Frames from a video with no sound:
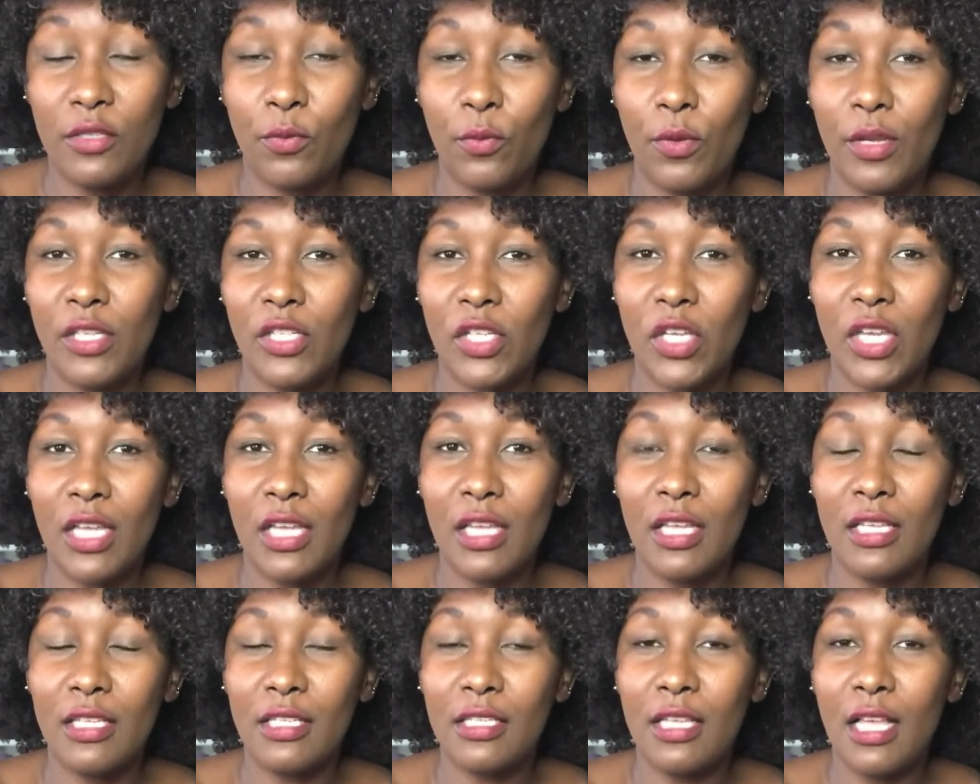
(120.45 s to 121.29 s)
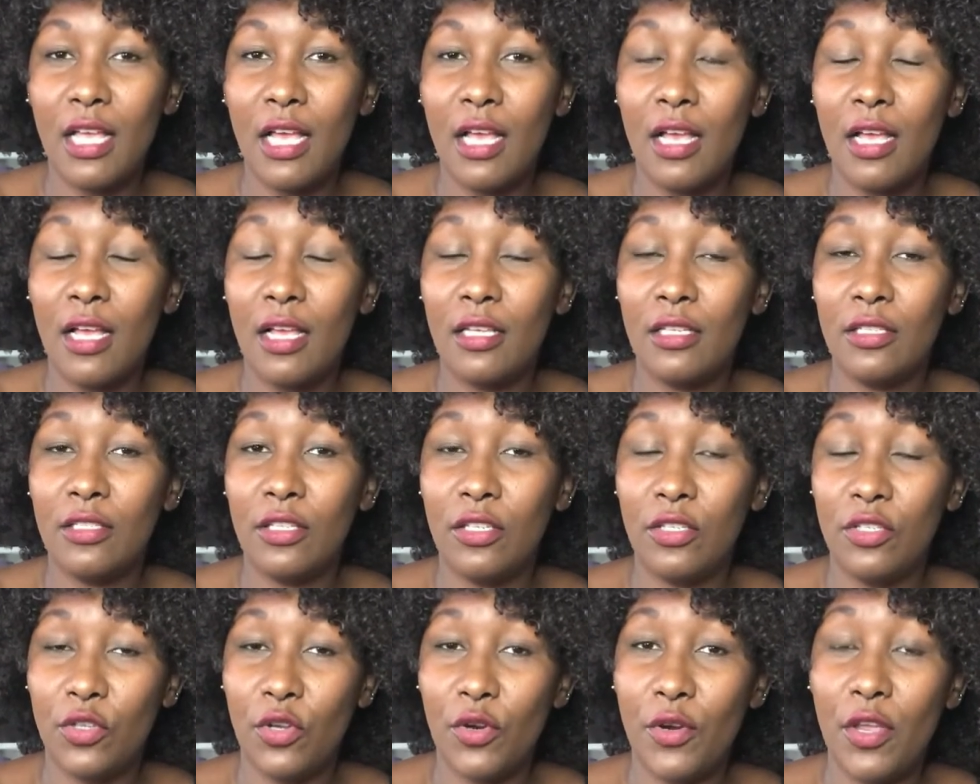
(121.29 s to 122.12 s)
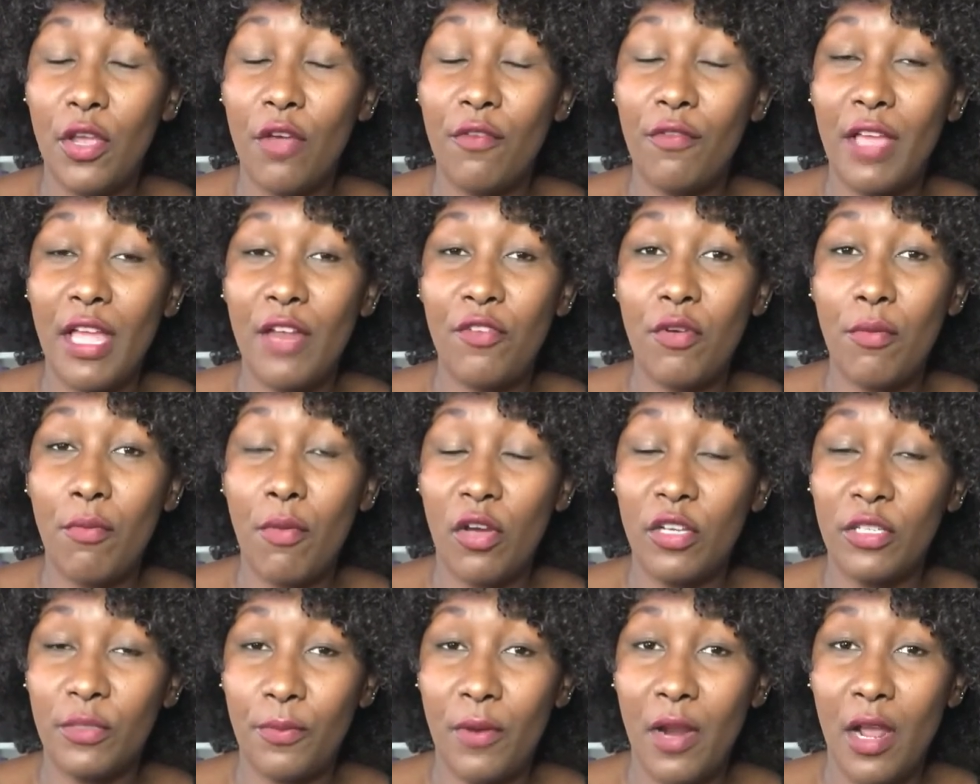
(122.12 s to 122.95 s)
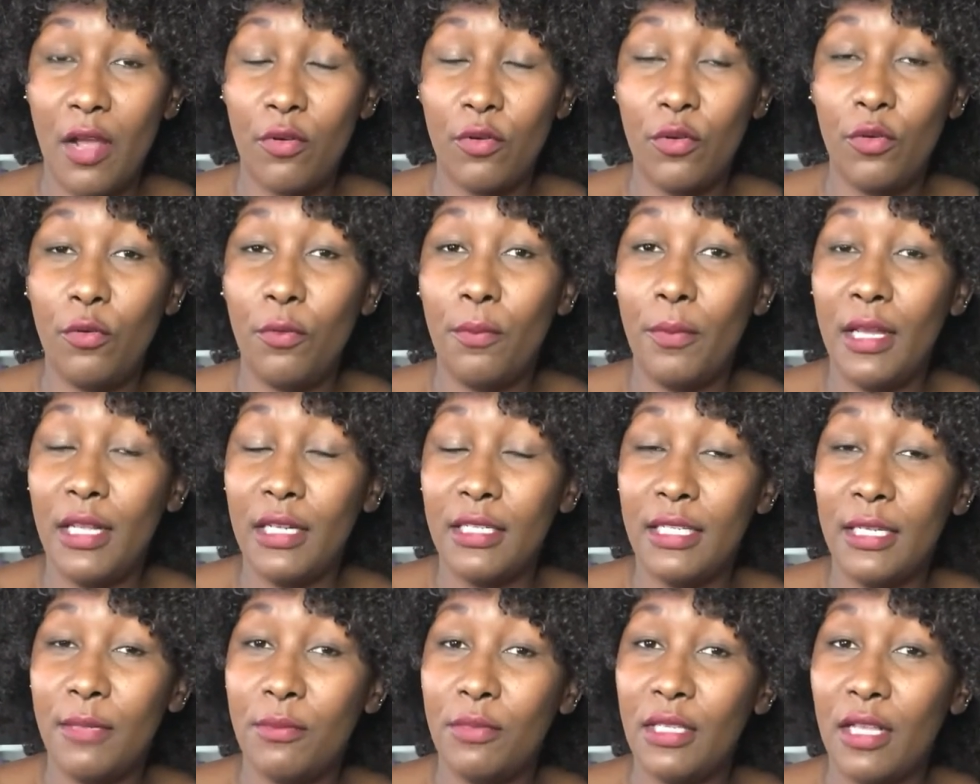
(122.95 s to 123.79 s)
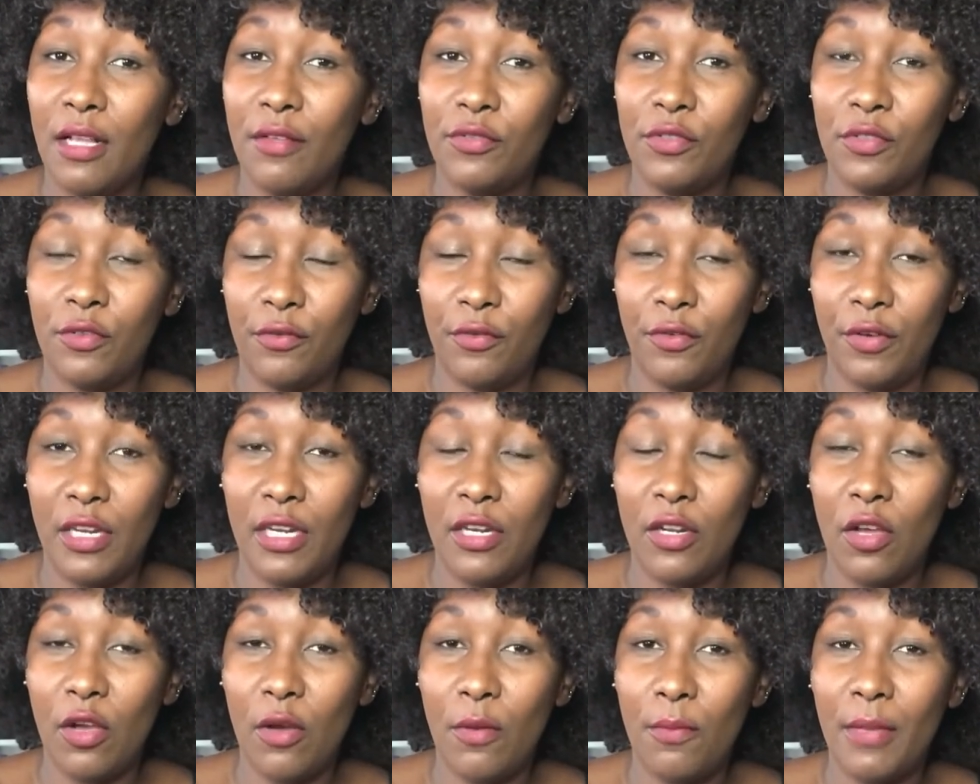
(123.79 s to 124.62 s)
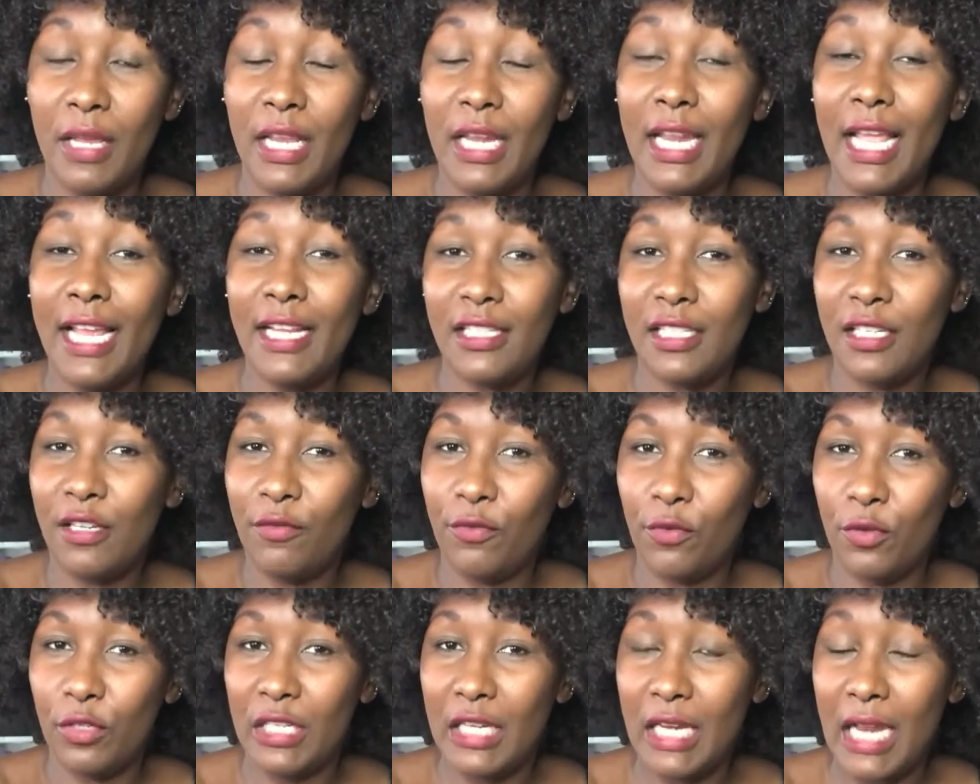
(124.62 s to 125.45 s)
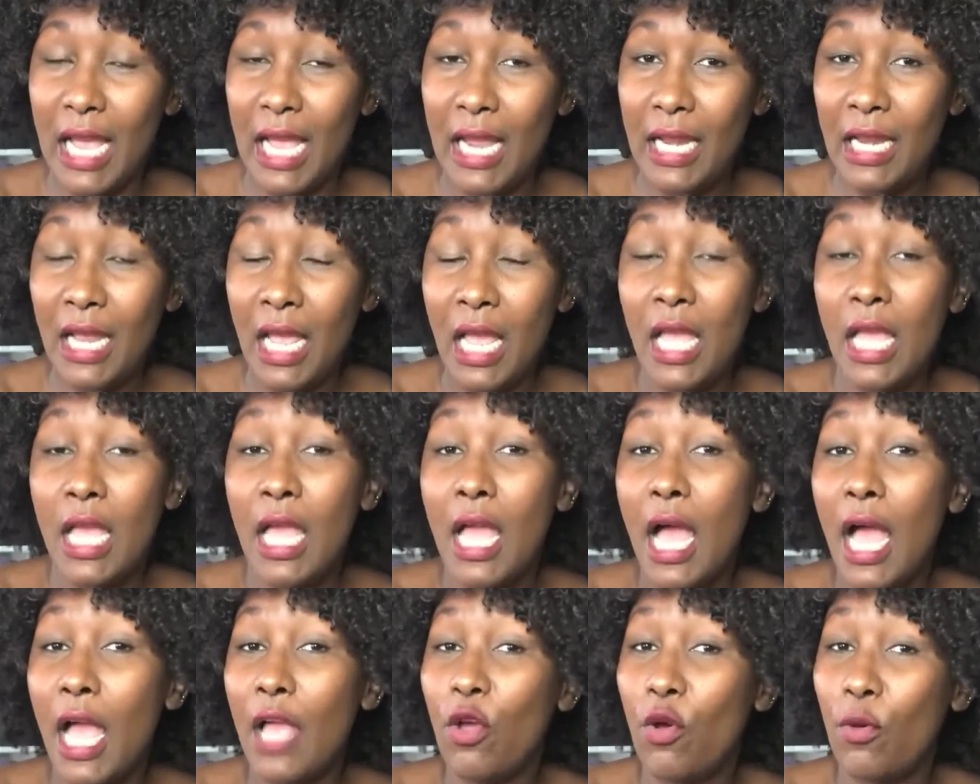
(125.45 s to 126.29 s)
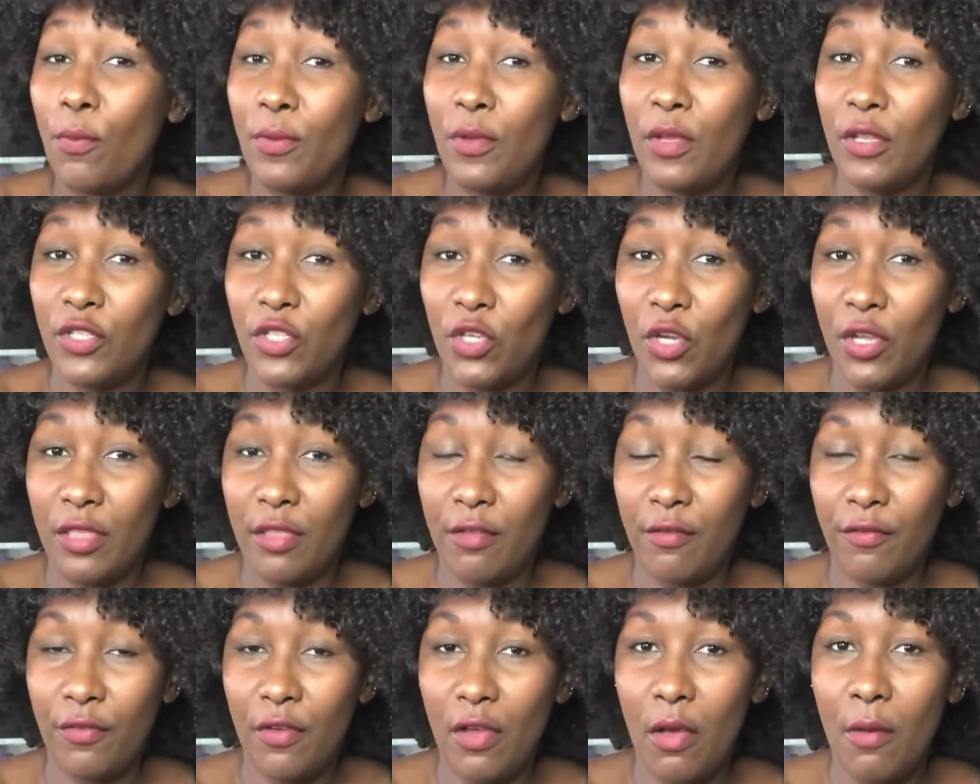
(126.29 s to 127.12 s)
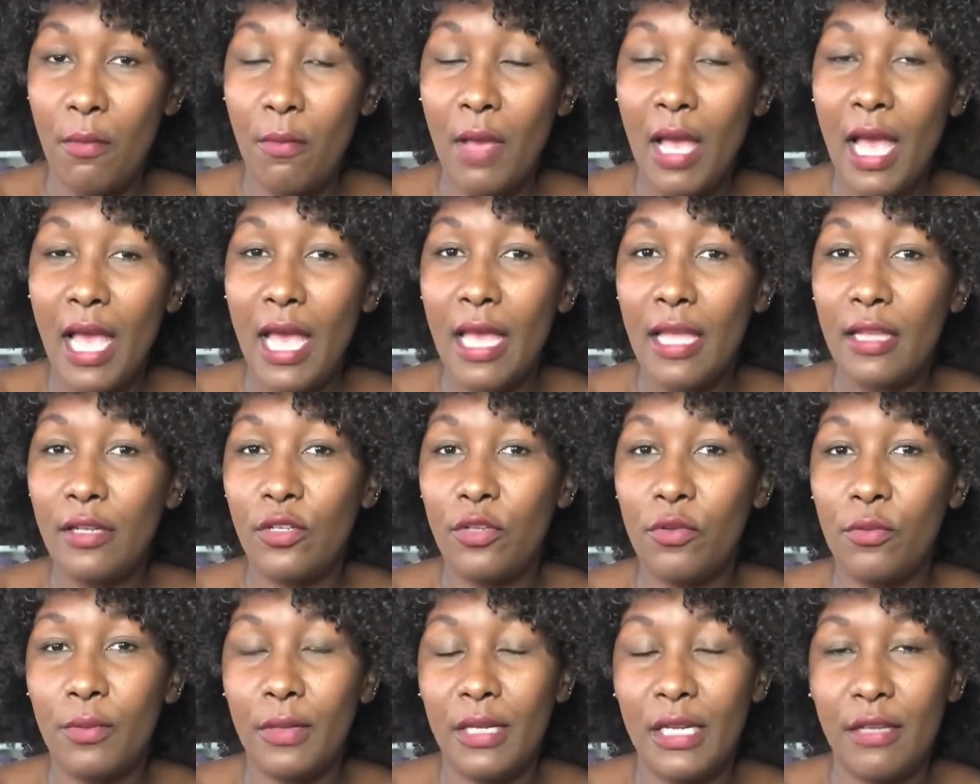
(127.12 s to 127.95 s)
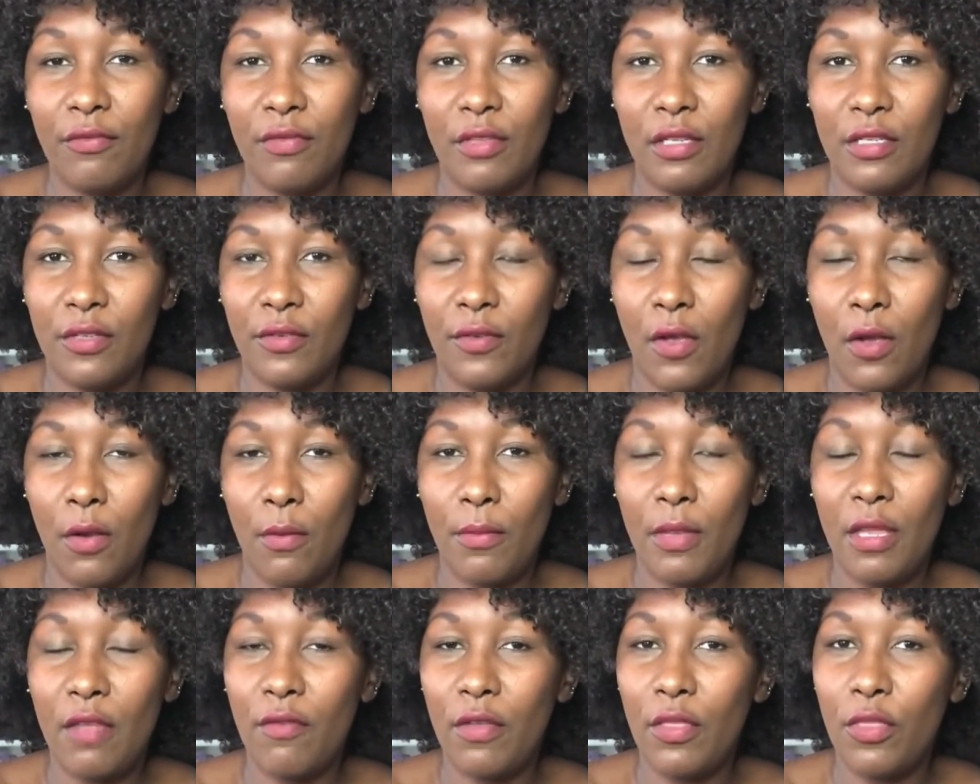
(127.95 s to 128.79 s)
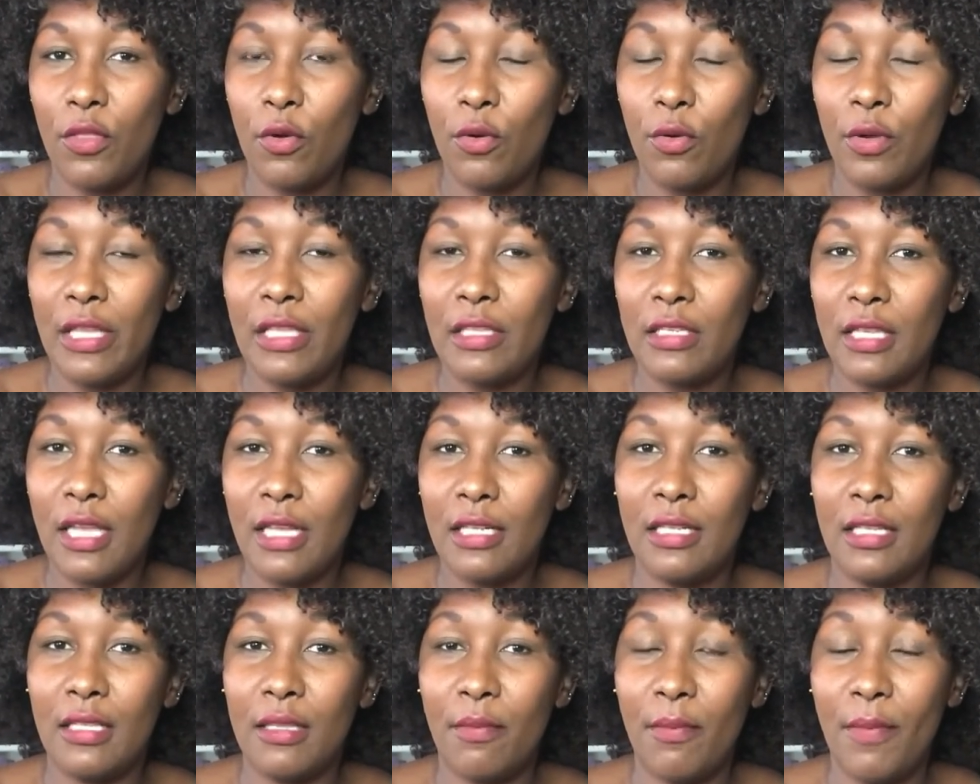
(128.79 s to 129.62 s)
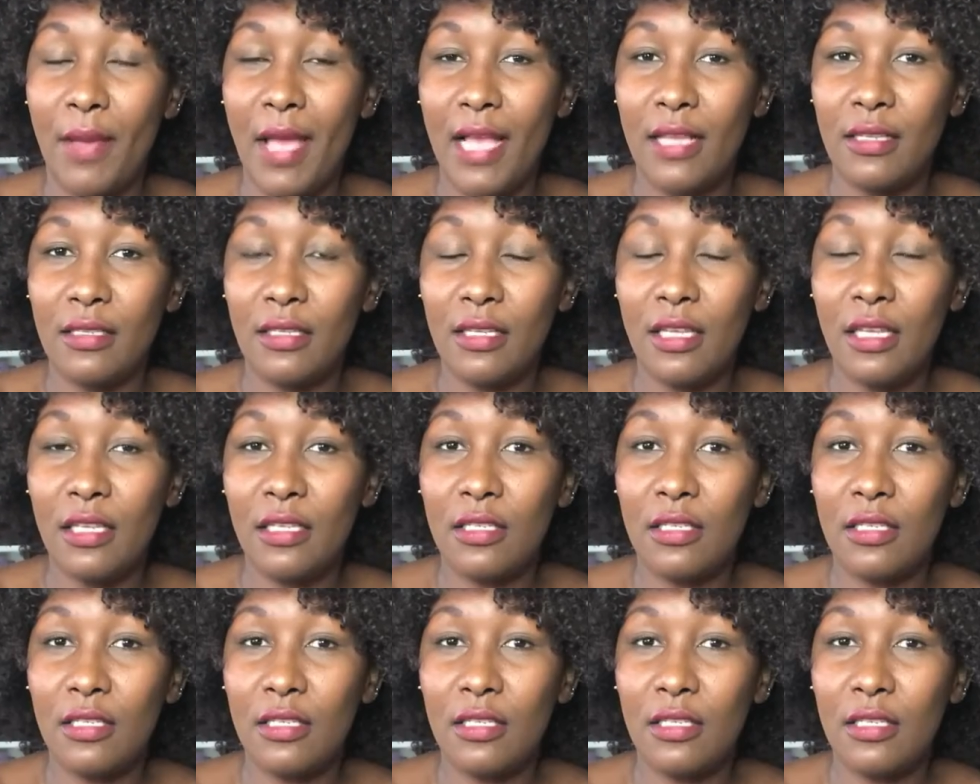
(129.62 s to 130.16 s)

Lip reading: which is the story of Henry Box Brown, who mailed himself to freedom in 1849. I hope you enjoy the film. I do believe this film, even though it's set in the past,